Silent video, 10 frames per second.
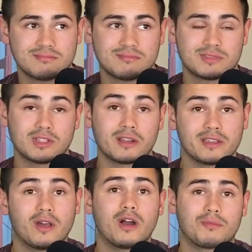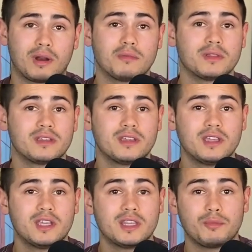Song Yidong probably.
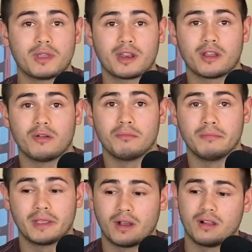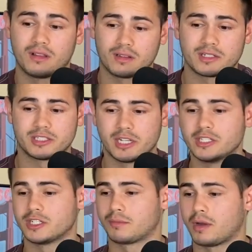Then we got to go Mikhail
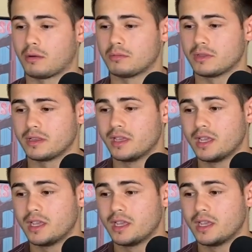Alexejczyk probably.